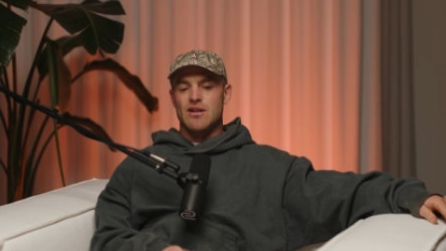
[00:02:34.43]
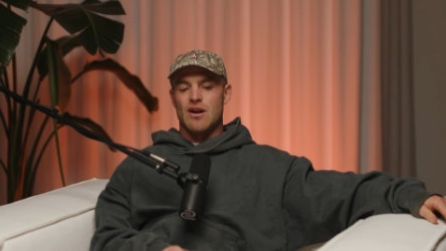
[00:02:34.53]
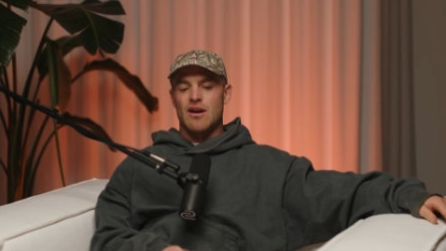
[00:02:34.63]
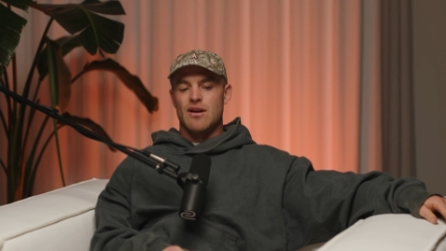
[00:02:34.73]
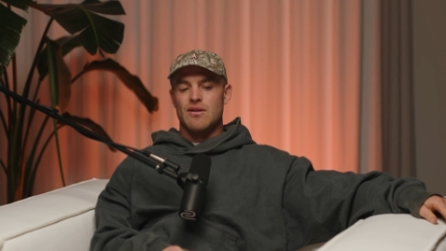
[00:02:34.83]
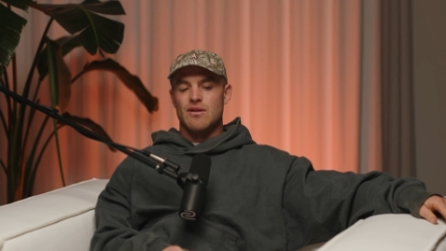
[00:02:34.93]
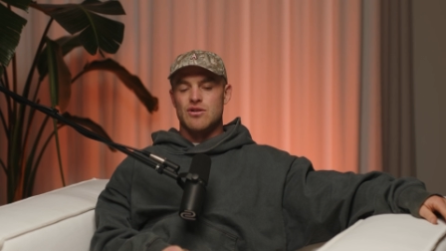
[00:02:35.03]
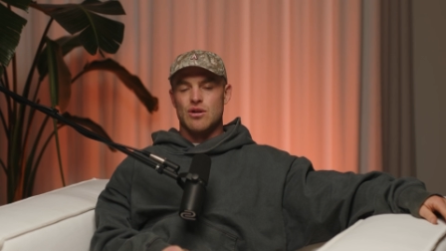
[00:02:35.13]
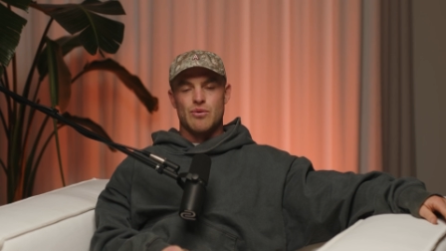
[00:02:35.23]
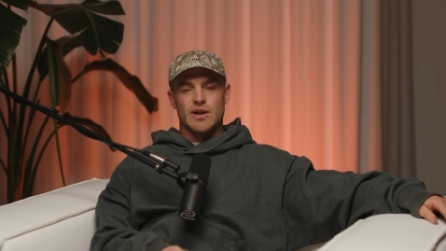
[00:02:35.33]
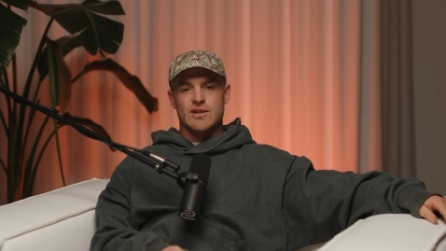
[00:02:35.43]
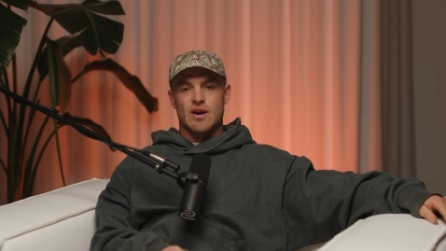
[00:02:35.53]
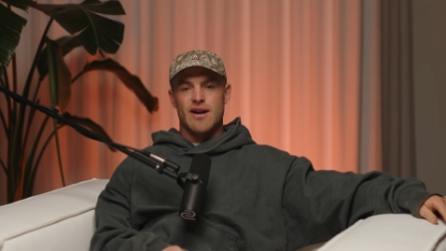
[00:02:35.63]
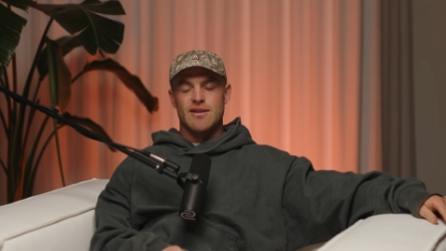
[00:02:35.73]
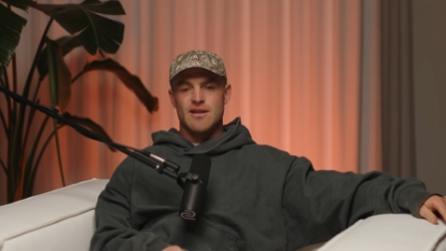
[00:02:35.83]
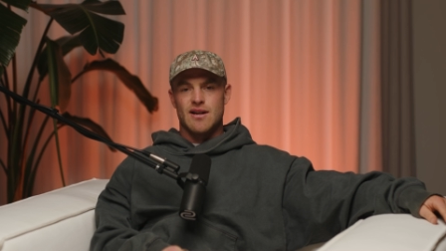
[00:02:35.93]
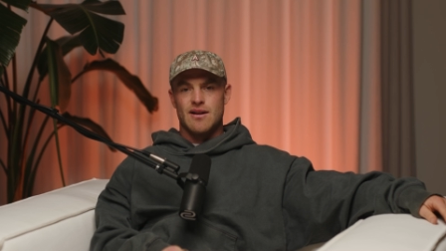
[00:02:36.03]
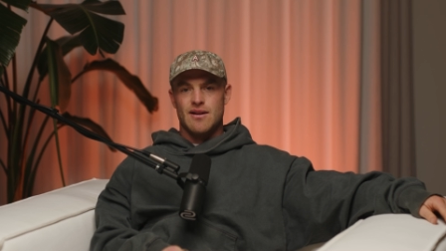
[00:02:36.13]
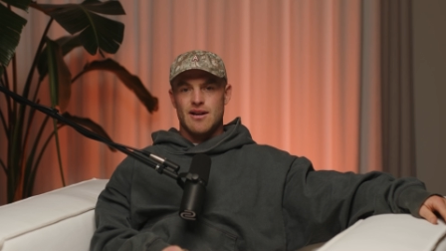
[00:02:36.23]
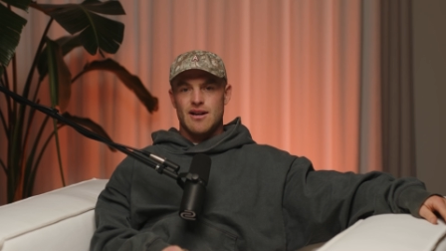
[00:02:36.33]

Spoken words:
So super excited to